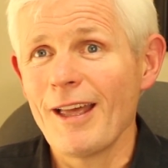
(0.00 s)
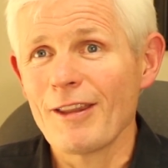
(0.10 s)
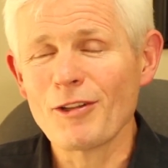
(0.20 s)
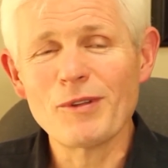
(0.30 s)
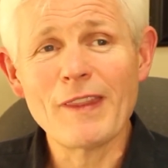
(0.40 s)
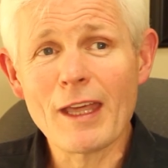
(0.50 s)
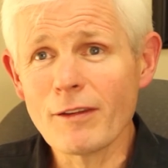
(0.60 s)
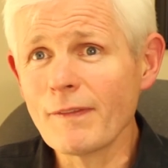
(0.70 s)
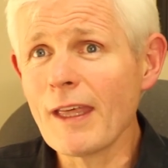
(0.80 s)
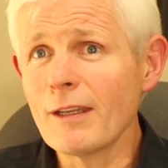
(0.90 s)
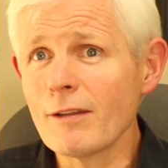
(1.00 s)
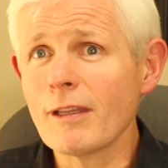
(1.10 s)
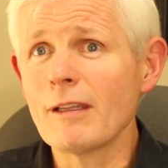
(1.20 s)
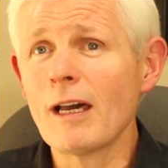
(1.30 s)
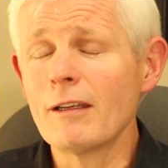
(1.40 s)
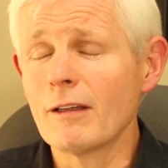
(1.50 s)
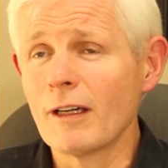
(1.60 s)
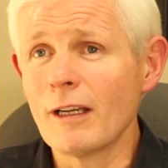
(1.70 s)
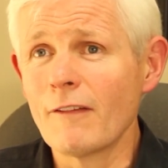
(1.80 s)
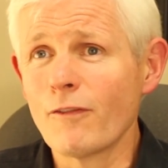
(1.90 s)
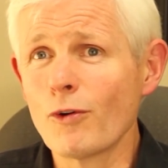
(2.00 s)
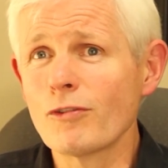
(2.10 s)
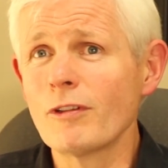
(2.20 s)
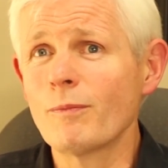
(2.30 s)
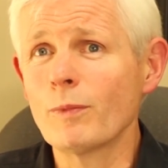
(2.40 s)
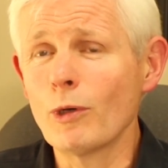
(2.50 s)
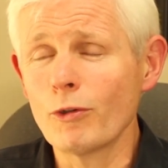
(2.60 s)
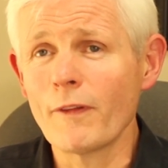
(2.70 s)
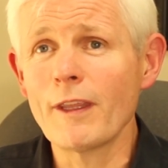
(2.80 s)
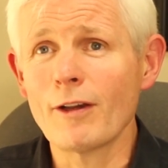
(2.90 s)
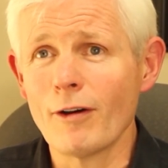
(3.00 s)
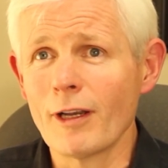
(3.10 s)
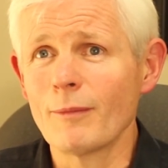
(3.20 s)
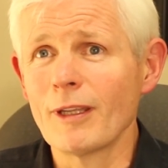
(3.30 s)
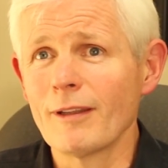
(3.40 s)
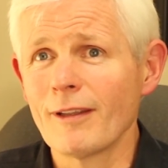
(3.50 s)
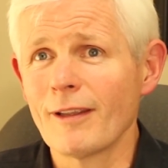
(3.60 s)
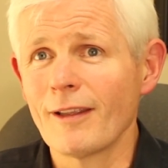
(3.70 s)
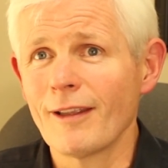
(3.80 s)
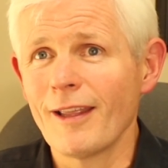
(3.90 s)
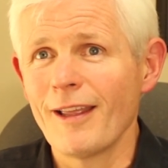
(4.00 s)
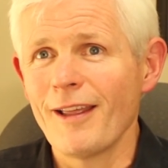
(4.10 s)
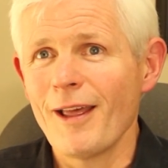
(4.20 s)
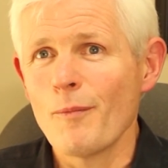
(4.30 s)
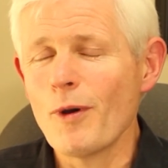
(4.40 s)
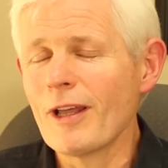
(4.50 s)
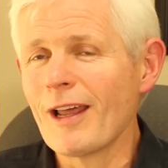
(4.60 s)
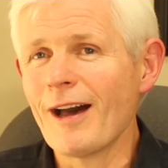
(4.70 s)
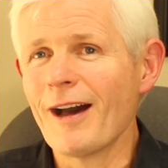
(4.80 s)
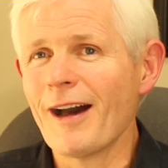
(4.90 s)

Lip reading: So that is an unfortunate blow to the economy. But,